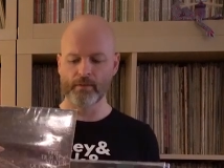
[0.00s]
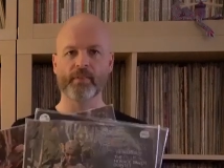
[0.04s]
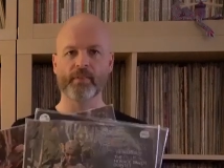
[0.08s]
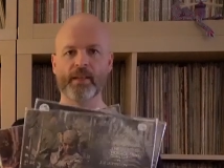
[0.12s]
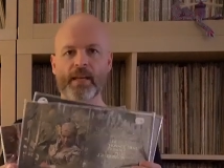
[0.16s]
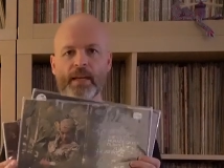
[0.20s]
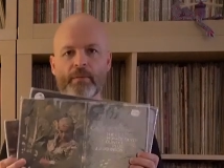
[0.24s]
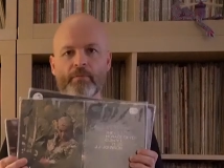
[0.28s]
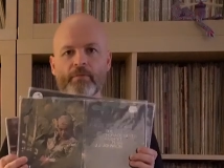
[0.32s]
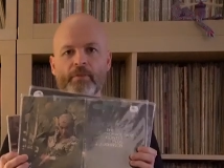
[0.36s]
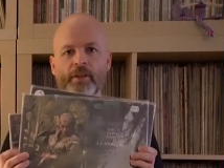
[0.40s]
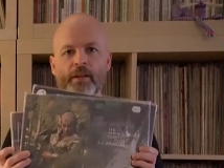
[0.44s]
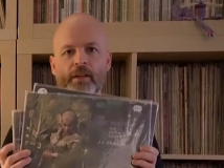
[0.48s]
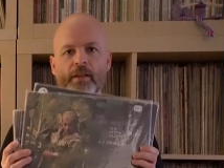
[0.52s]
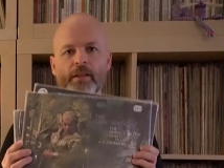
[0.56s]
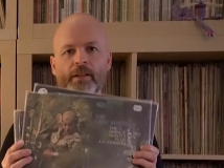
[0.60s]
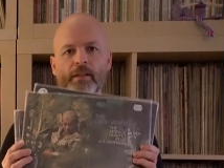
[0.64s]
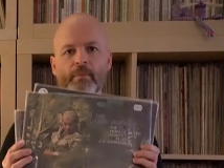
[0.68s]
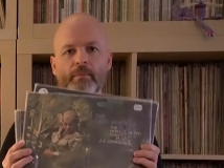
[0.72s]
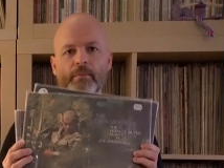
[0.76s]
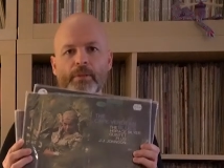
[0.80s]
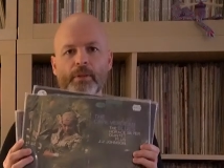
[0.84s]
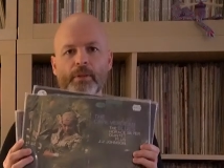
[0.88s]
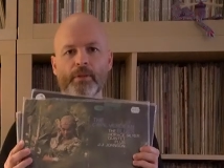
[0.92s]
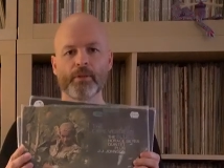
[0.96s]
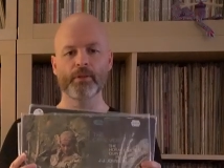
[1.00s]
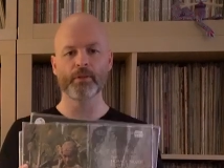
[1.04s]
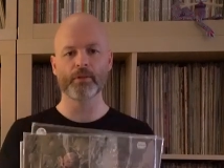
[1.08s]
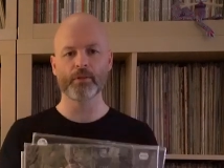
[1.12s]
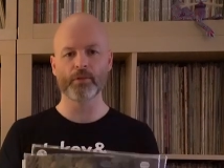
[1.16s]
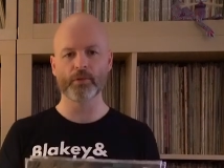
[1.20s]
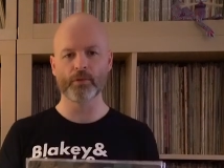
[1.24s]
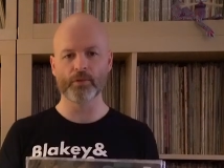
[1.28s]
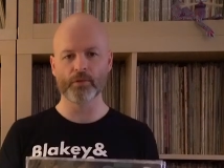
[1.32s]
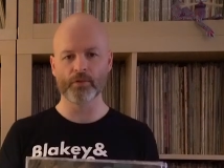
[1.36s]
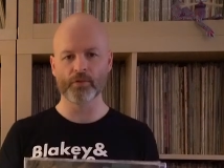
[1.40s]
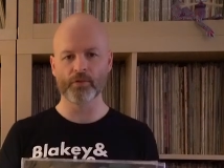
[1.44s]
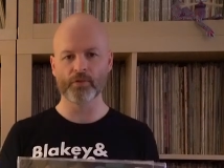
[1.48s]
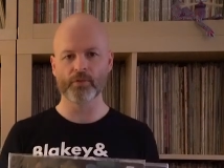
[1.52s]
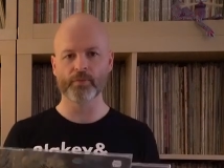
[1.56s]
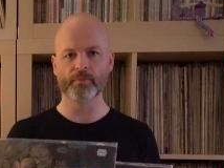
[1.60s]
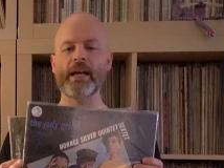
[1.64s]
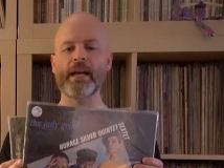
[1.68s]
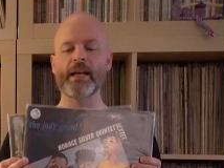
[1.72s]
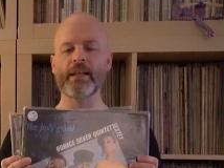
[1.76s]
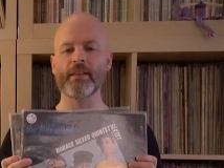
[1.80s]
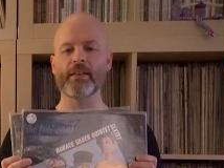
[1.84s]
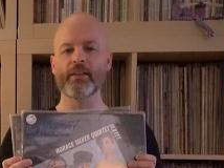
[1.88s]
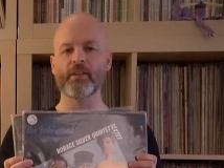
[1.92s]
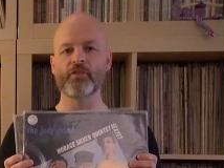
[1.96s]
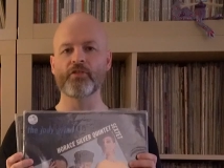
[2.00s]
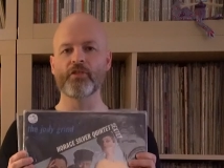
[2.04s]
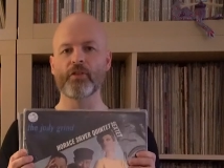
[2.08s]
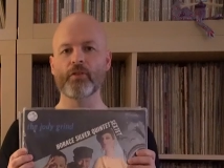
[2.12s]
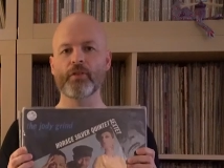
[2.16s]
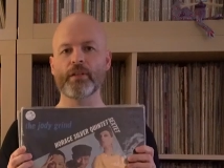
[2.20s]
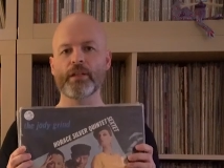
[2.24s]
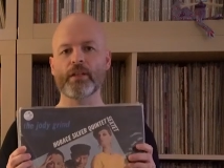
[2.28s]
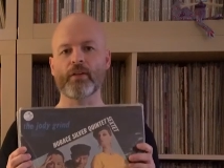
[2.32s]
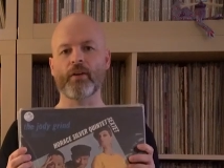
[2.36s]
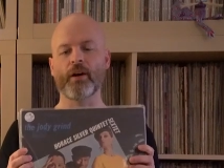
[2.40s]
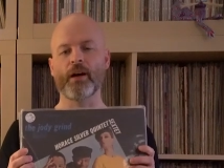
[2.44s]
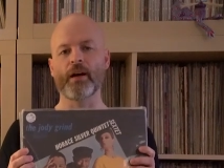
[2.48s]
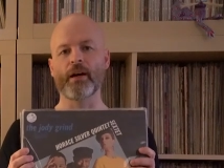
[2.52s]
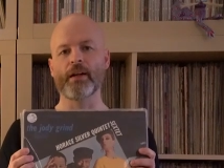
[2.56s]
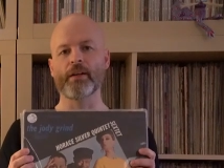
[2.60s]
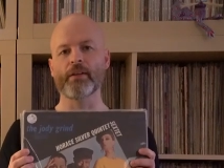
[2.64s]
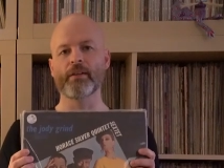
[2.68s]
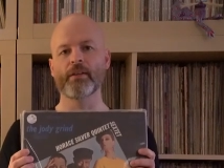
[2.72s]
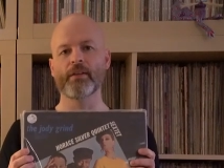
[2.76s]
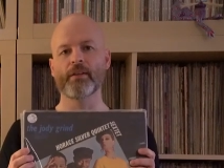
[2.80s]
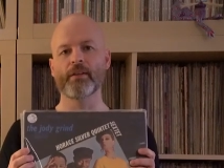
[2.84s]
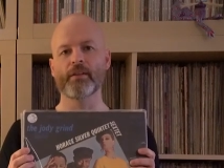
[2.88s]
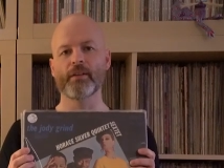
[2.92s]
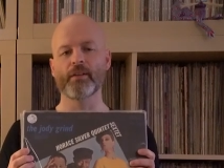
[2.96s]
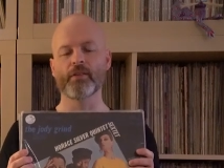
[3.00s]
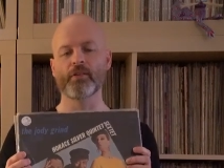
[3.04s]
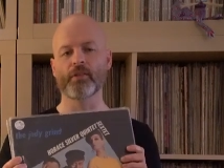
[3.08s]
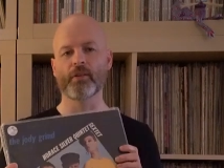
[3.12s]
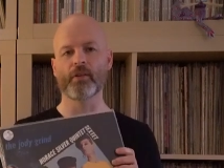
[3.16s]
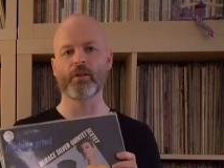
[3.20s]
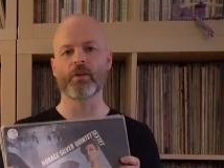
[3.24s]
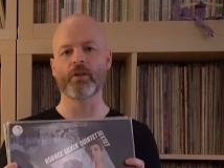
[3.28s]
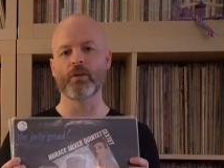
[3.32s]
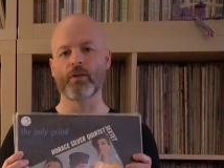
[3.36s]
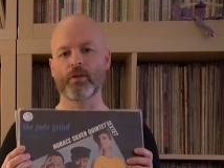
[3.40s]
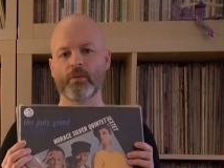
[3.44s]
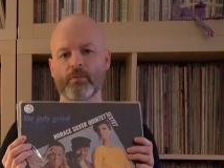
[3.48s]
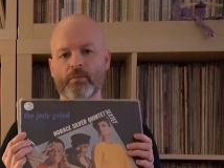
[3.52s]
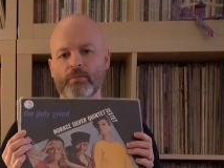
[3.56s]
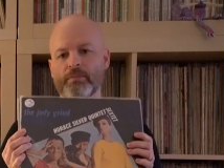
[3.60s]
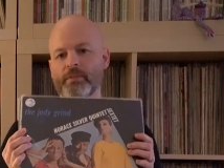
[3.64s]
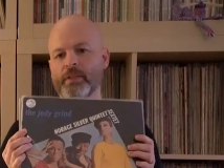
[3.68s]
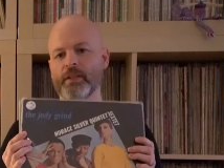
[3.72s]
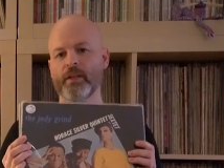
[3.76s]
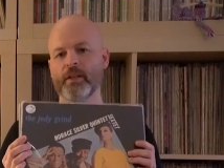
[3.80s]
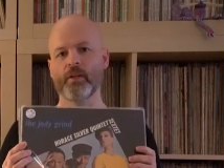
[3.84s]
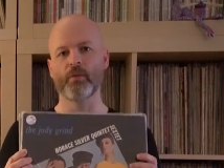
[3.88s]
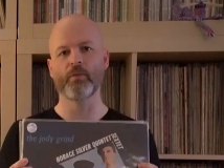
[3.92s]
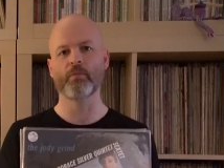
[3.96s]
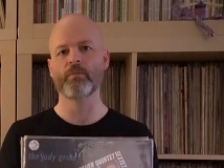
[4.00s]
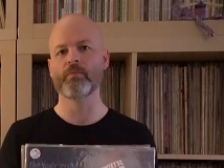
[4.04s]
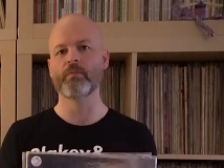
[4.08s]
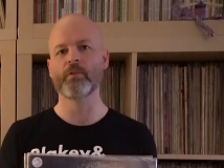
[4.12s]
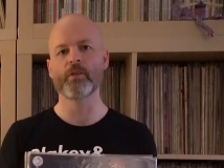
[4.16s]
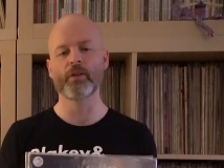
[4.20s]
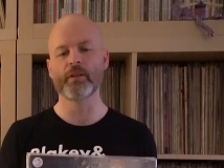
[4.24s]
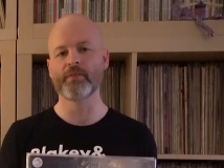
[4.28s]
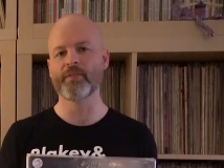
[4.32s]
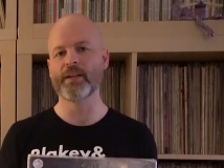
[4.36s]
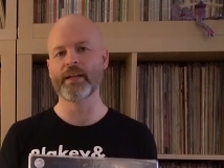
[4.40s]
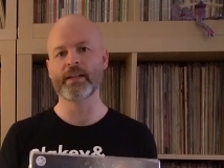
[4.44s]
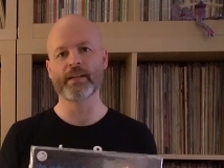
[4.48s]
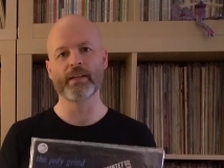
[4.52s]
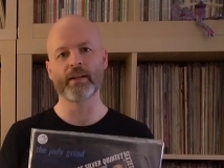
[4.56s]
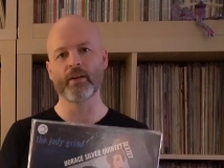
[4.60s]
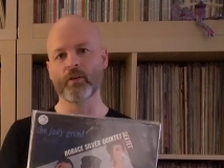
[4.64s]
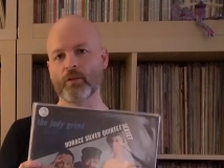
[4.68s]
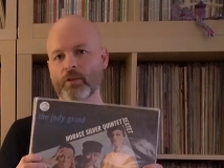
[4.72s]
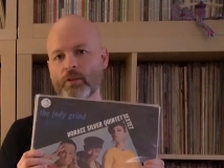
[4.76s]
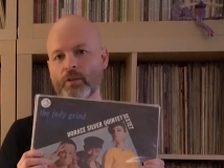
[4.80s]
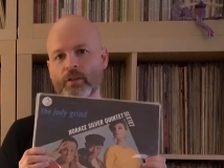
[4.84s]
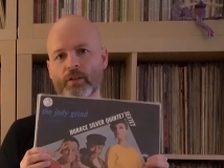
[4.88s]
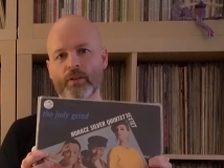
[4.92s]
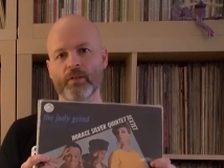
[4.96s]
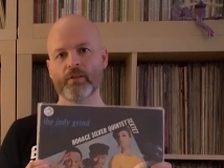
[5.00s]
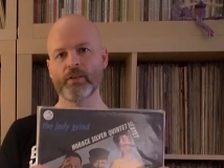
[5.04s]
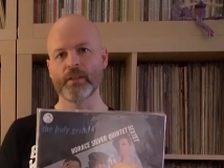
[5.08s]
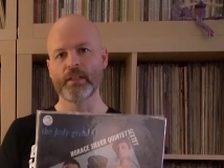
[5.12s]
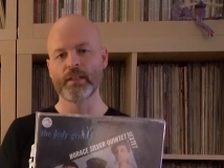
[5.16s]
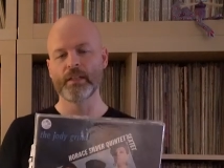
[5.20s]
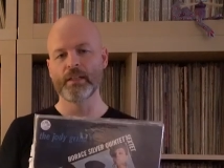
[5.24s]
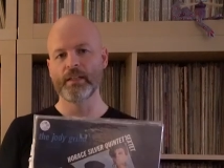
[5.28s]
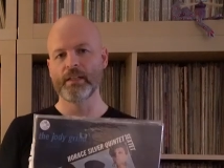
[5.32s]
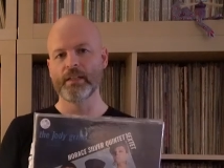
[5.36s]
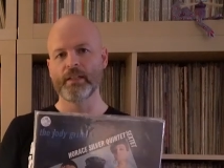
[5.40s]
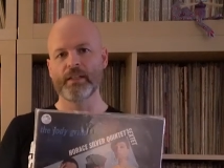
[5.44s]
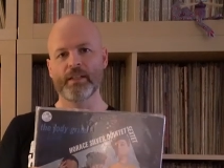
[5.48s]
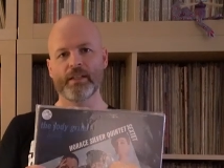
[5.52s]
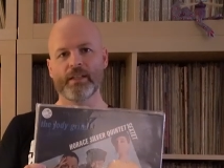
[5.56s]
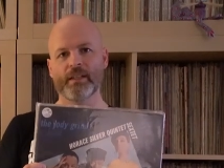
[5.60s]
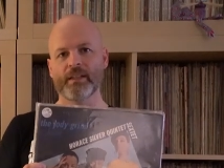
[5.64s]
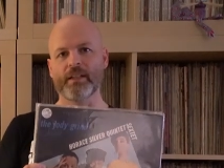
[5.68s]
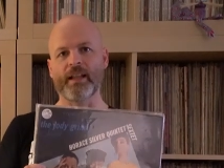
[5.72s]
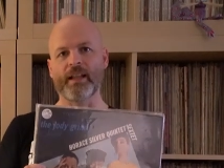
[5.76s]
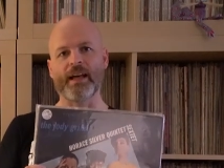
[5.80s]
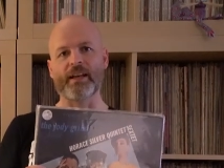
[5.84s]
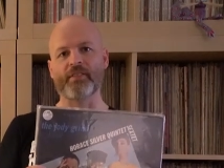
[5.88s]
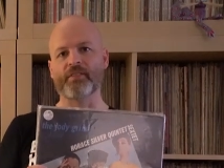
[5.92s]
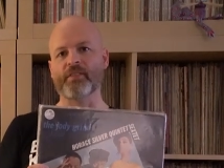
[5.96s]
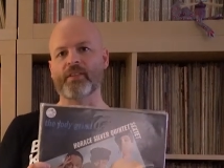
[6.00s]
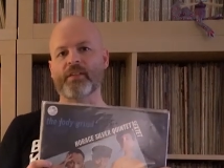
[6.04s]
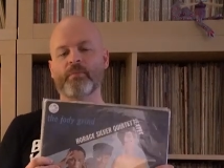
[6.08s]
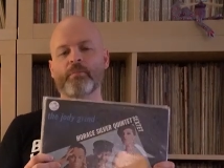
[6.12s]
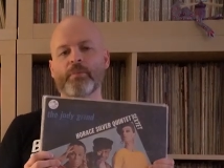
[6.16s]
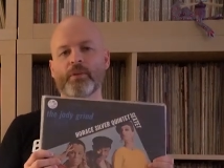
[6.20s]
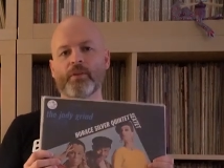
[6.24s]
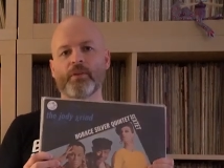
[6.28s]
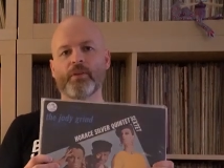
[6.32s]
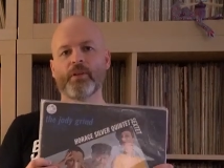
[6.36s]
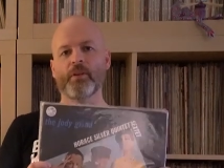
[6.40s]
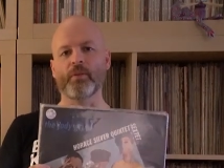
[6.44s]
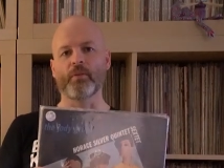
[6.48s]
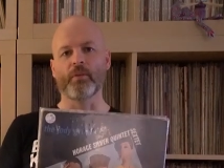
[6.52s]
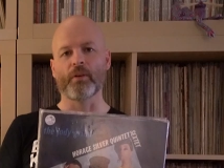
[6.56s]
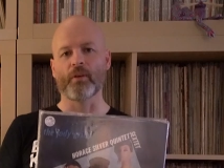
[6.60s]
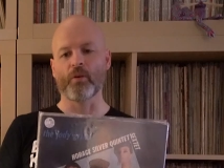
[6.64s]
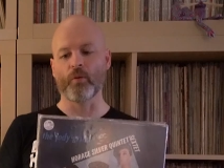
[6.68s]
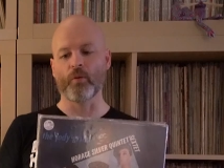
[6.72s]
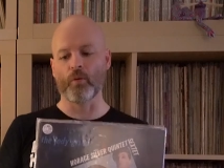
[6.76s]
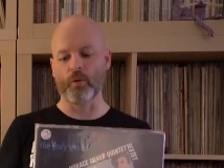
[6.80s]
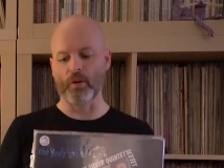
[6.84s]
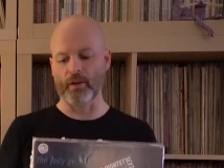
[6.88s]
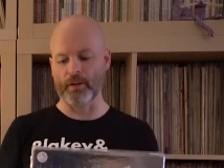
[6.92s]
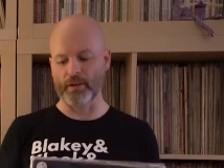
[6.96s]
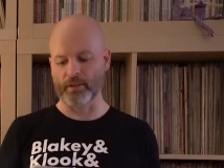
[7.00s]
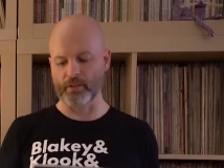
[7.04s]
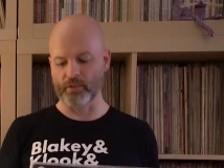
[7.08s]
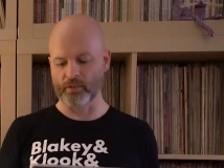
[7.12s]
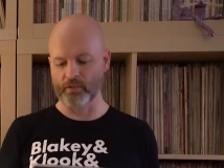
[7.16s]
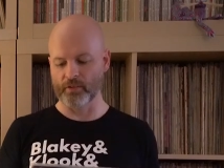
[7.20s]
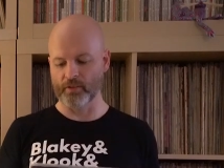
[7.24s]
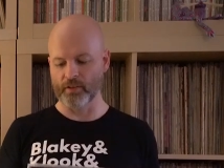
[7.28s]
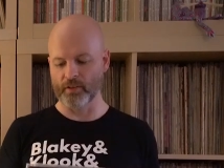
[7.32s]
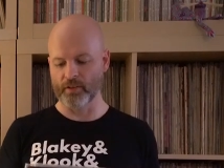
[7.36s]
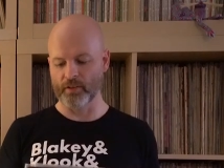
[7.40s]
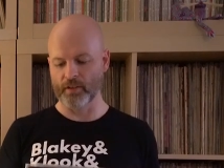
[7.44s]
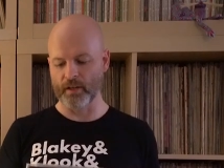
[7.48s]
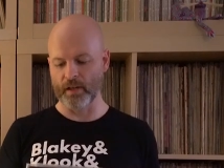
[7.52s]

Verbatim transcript: Cape Verdean blues, and the Jody grind. These are all, you know, Rudy Van Gelder classic Blue Note recordings.